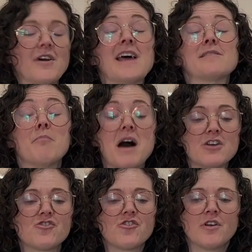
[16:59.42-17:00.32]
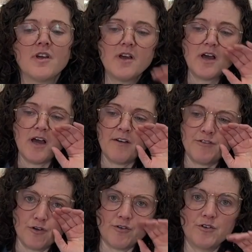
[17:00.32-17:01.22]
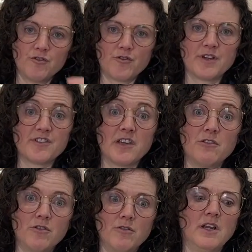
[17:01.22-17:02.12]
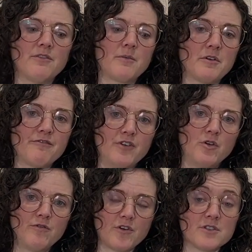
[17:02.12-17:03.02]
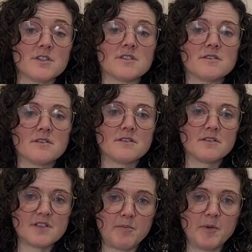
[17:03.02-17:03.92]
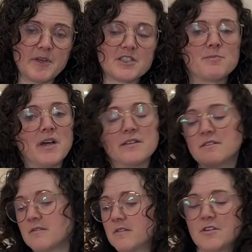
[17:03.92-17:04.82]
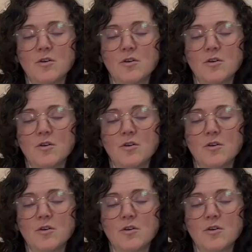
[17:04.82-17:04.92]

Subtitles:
much of your nutrients that you do need from your food versus supplements, but do